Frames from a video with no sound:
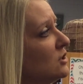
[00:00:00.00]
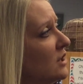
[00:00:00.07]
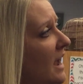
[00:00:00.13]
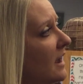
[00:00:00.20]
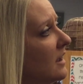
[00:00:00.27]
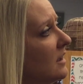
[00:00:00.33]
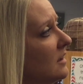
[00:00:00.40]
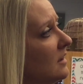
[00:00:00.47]

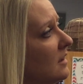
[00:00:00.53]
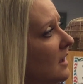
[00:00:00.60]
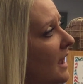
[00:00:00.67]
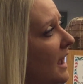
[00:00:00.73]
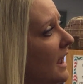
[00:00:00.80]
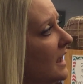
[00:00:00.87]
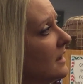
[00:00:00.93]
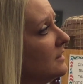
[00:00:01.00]
Check
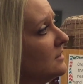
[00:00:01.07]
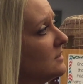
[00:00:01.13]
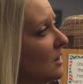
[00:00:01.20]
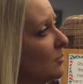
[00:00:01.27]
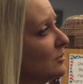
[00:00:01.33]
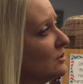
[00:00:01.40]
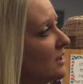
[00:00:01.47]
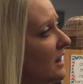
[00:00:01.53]
and
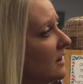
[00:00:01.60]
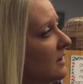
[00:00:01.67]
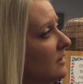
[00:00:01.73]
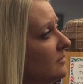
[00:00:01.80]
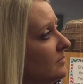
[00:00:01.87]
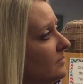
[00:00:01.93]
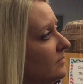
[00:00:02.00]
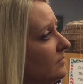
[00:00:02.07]
double check.
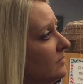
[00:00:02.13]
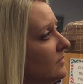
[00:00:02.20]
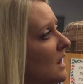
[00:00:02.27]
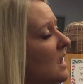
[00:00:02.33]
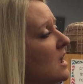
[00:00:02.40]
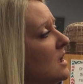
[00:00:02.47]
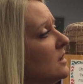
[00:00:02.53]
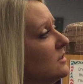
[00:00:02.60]

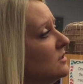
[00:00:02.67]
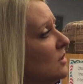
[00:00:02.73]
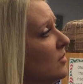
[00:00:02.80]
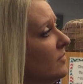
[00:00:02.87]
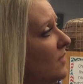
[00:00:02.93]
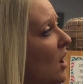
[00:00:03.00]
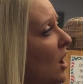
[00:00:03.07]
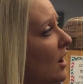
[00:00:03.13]
So
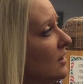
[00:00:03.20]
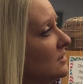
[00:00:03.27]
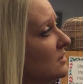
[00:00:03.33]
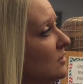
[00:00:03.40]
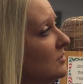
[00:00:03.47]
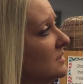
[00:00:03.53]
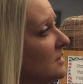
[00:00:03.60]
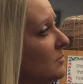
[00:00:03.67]
far,
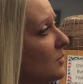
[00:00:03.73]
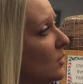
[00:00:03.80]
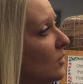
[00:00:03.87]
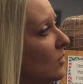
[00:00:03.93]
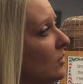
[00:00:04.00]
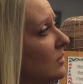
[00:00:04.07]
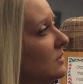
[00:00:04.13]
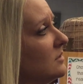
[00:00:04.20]
so
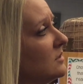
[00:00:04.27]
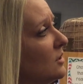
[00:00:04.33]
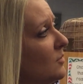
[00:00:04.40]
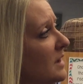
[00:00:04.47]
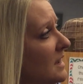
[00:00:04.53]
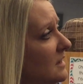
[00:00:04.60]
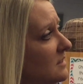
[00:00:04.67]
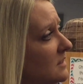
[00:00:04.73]
simple,
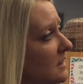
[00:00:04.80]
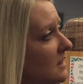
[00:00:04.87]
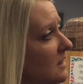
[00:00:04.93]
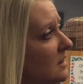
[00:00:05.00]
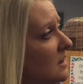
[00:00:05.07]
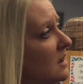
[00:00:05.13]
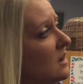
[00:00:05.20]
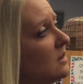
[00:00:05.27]
so easy,
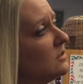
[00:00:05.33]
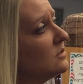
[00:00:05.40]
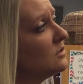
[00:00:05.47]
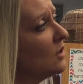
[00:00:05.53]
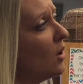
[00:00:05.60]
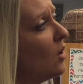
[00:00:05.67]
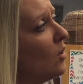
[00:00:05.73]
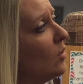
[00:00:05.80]

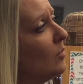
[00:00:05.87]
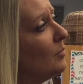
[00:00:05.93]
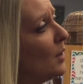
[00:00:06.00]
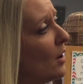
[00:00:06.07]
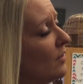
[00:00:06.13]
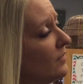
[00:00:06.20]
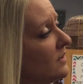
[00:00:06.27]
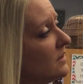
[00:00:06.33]
so
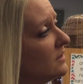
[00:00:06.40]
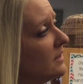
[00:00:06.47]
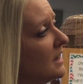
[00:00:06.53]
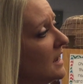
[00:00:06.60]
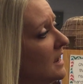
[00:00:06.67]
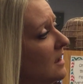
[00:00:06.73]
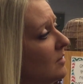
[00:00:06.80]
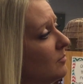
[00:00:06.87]

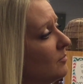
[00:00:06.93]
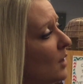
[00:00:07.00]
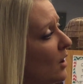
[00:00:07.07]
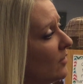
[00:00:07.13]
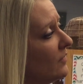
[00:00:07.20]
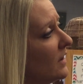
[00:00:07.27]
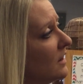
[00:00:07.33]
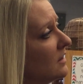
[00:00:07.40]
perfectly
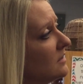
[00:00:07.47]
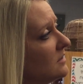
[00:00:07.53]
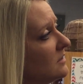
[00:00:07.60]
perfect.